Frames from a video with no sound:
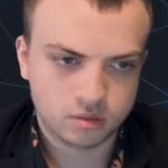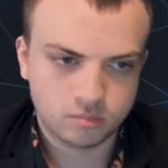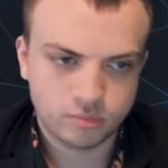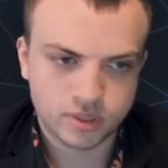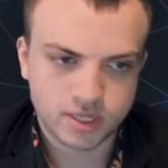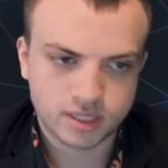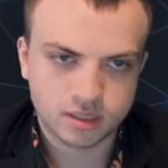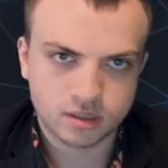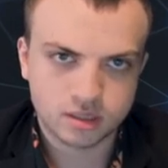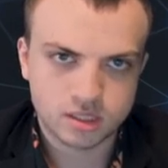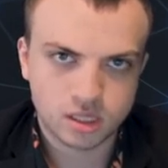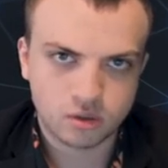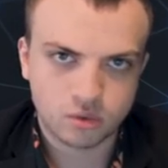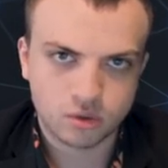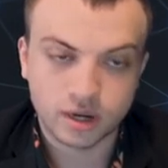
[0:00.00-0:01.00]
protecting the
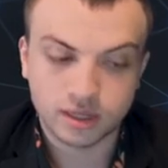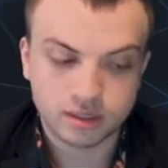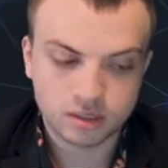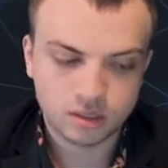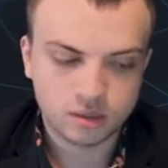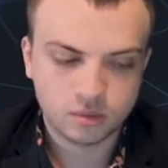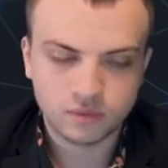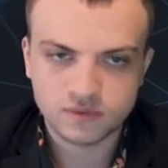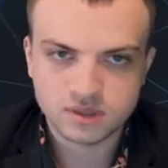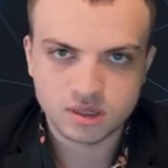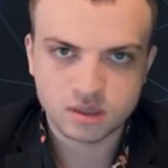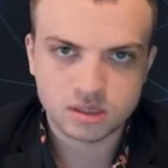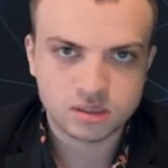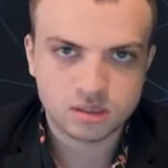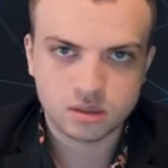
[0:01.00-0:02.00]
c3 knight. We've seen
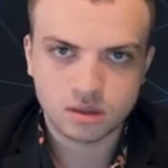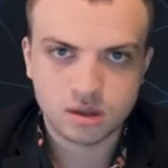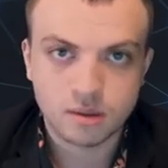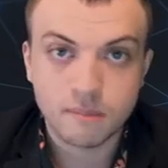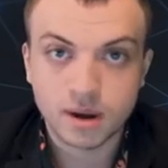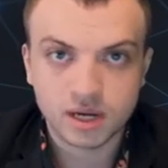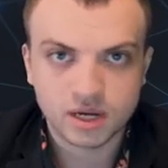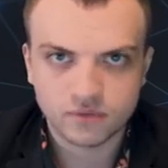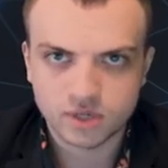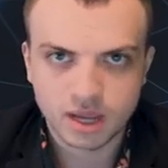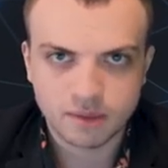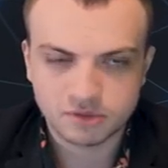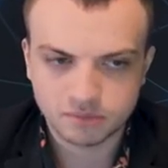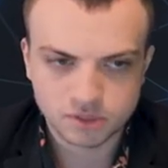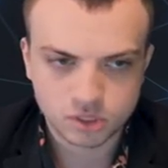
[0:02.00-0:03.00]
this in many different
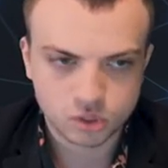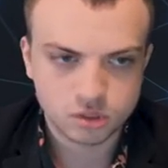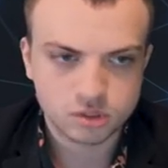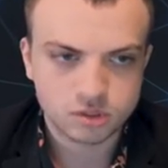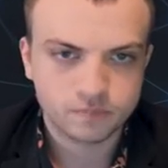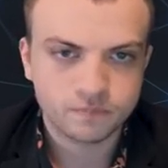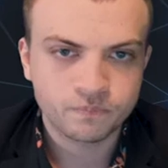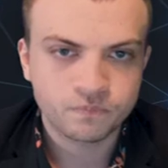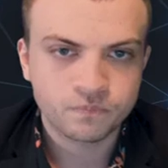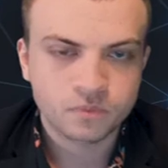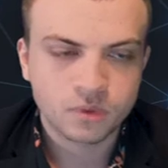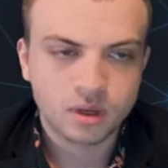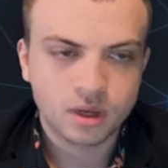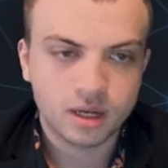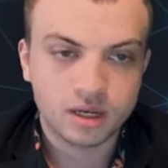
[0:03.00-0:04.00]
types of positions.
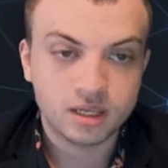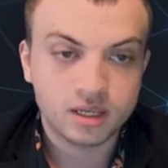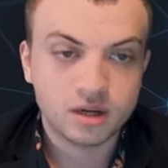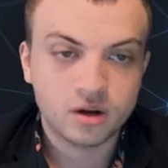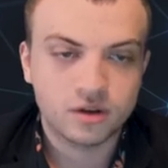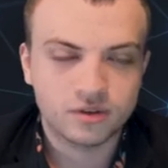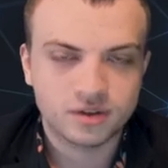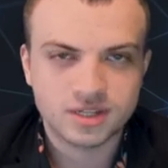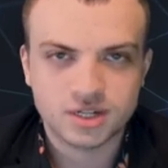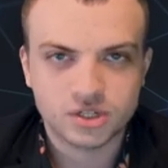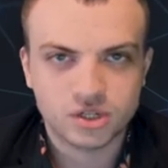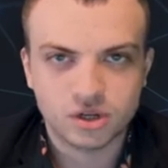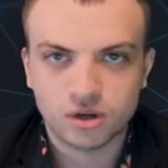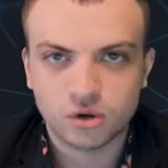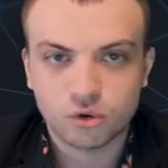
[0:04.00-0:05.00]
And here there's
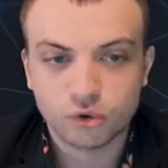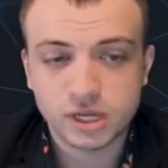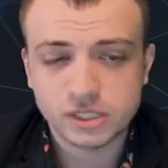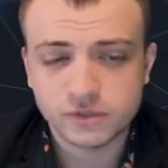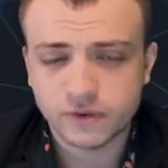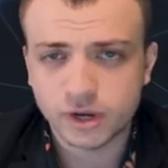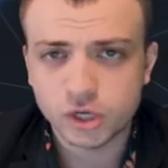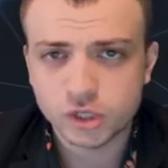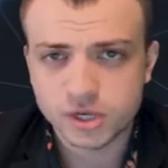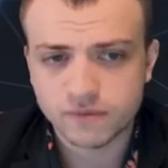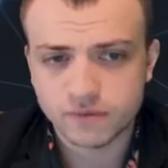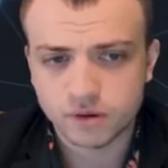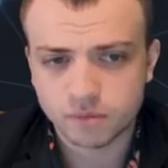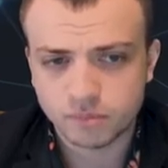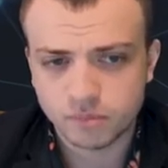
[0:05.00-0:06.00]
actually a crazy variation
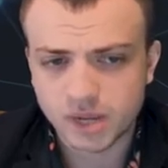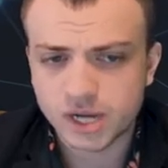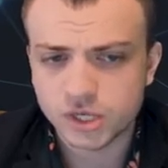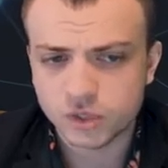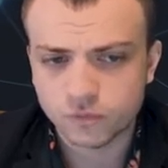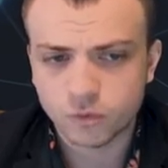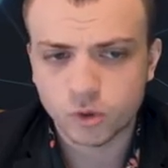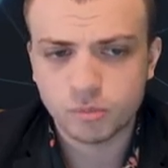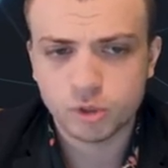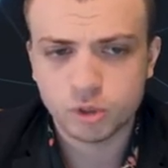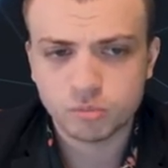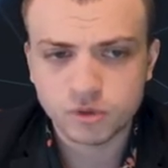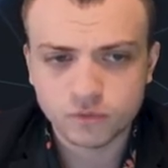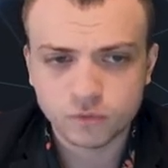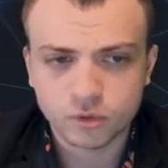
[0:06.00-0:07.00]
after knight g4,
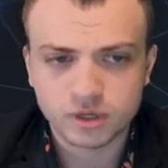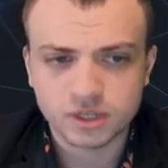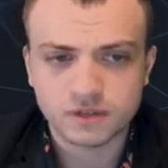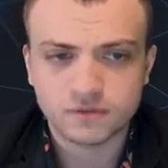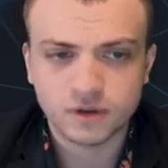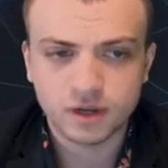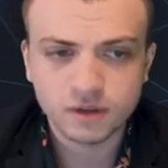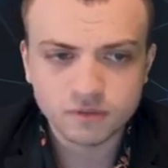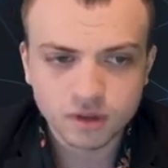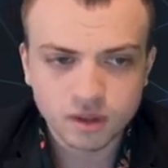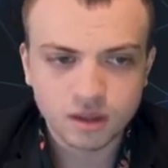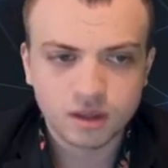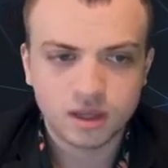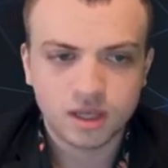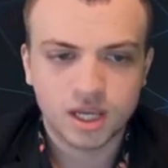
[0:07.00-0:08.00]
bishop d4, e5.
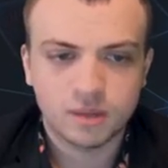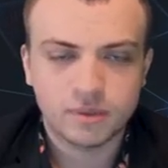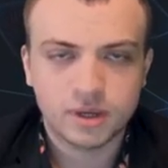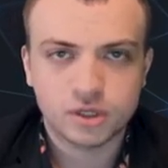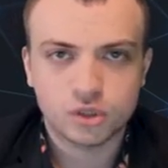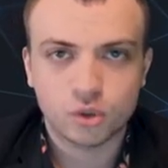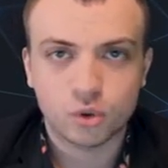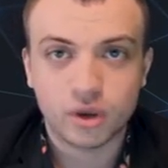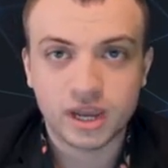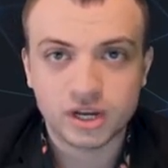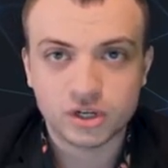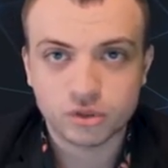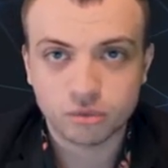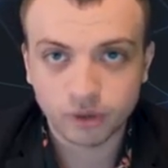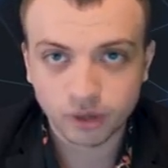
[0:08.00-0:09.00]
I'm actually go
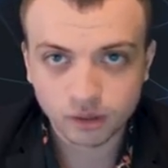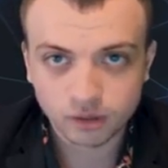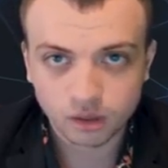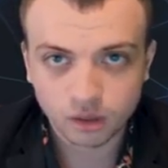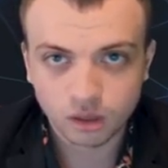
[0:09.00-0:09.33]
h3.